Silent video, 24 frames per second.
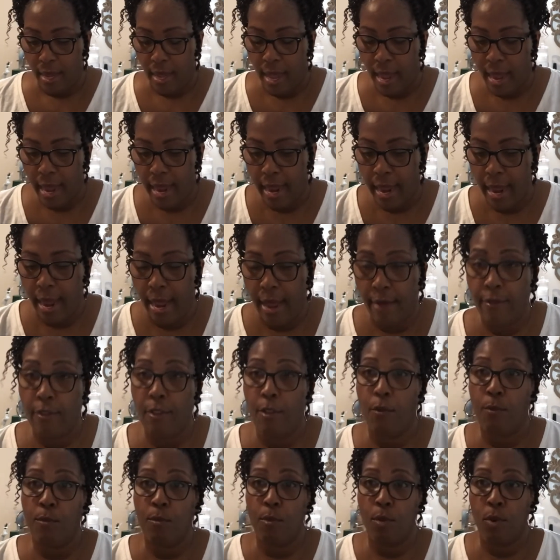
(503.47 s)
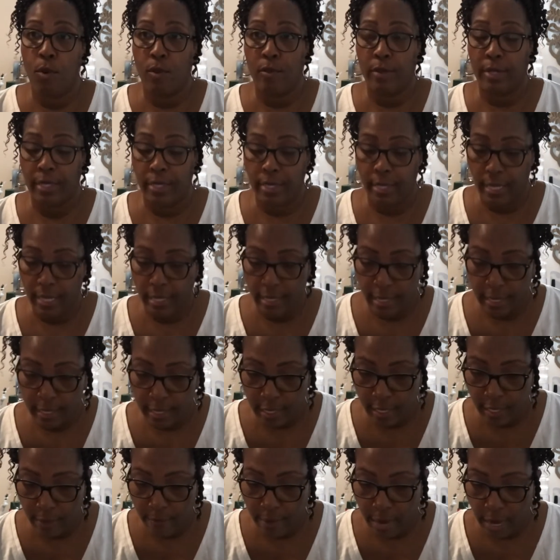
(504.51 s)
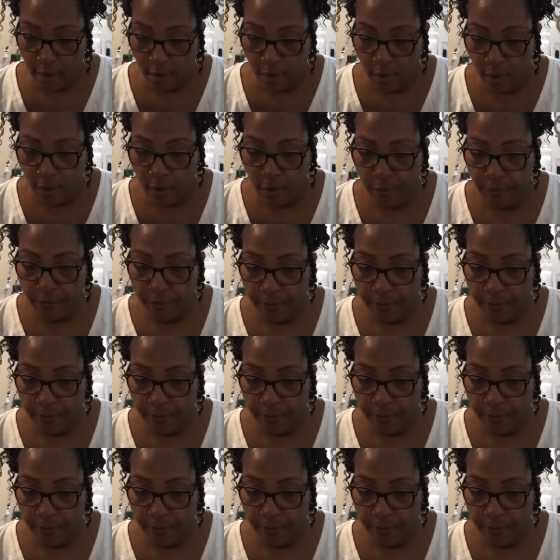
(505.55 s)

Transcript: I have more receipts. This is medical.